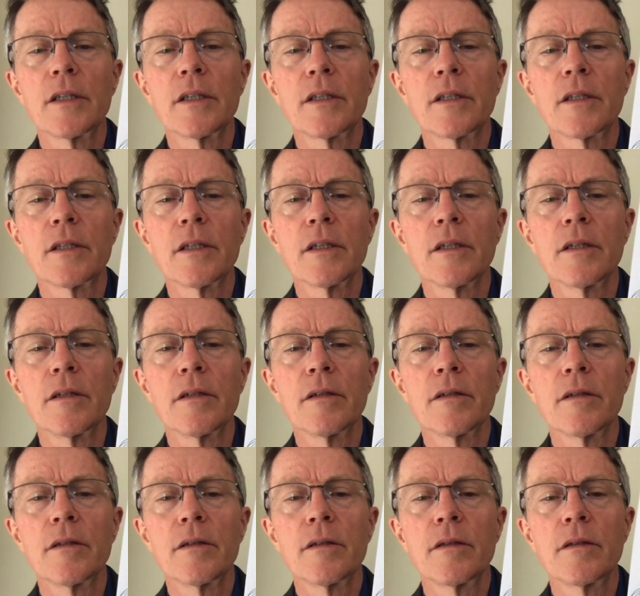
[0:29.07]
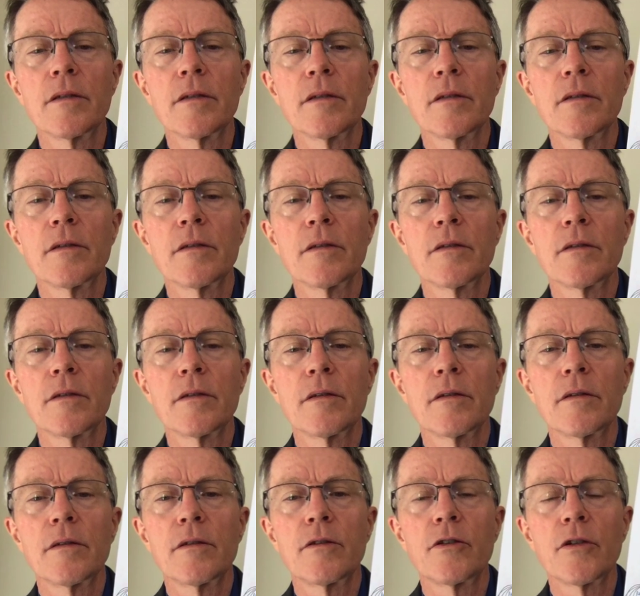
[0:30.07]
It's uh,
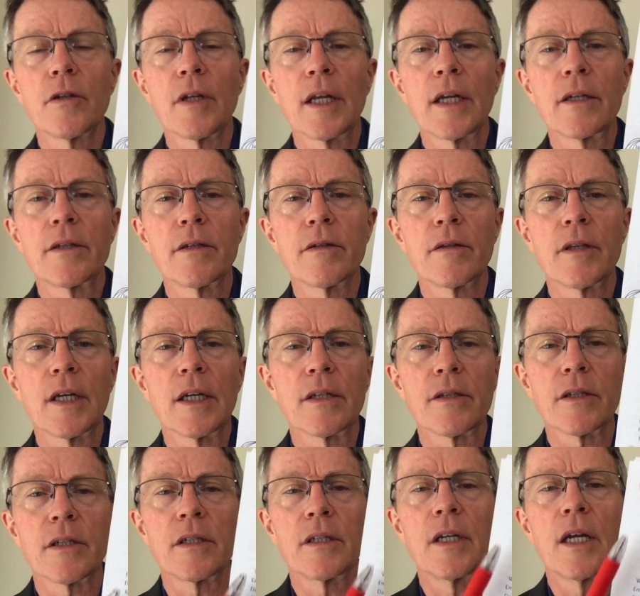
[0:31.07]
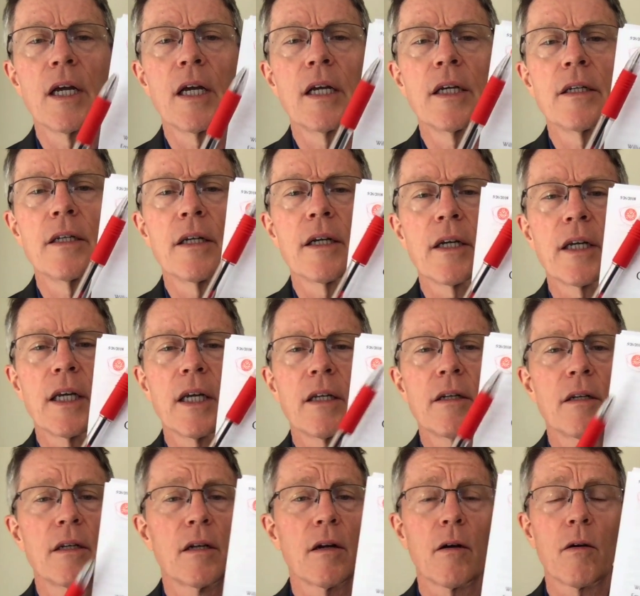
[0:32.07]
July two thousand nine.
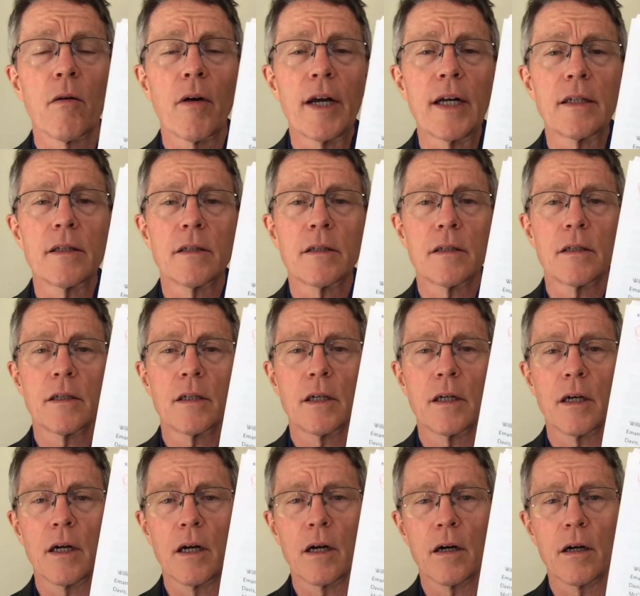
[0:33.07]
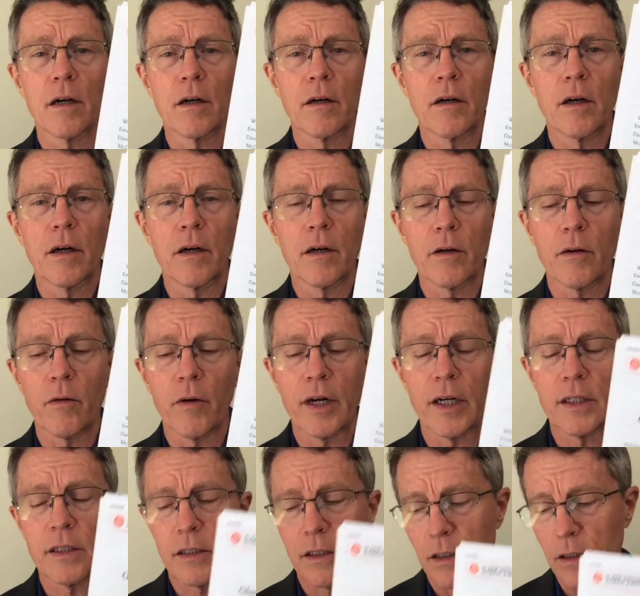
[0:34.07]
Again, a great, uh, a
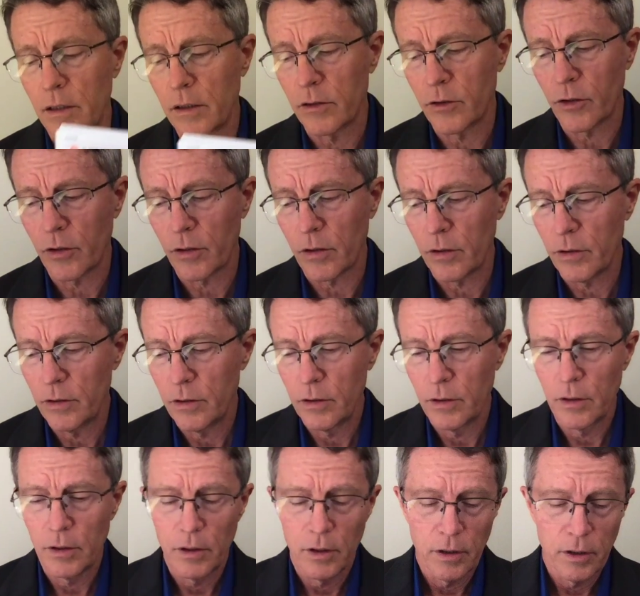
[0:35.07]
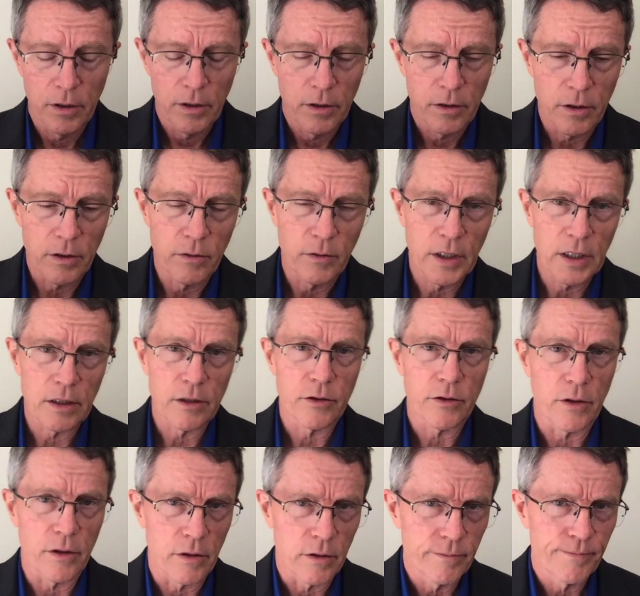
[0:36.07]
great uh, journal, the New England
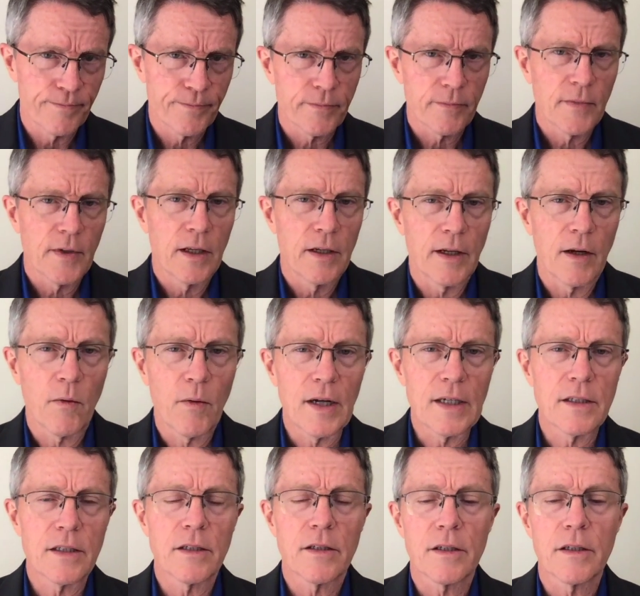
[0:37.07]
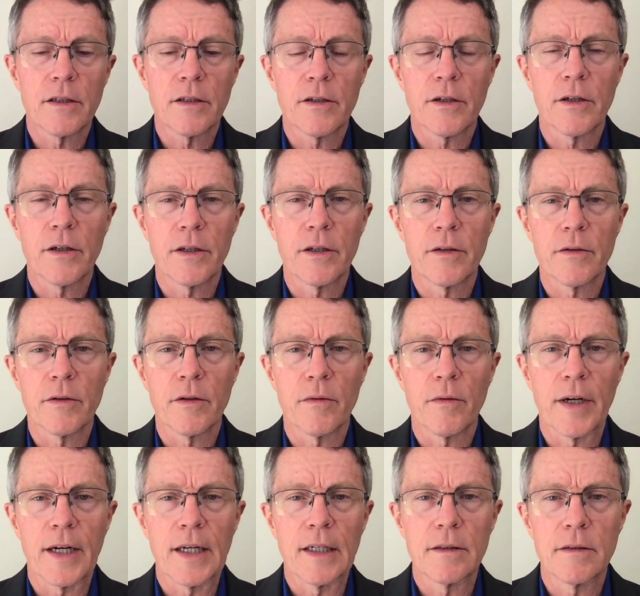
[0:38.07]
Journal. Now, why is this going to turn into a
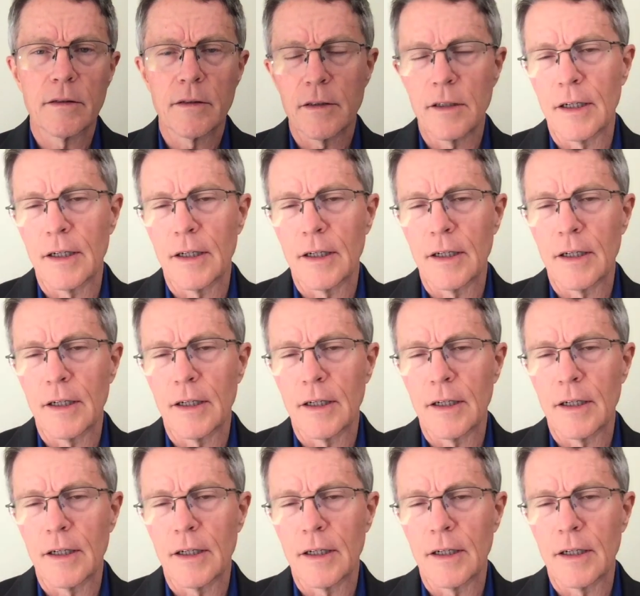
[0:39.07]
rant?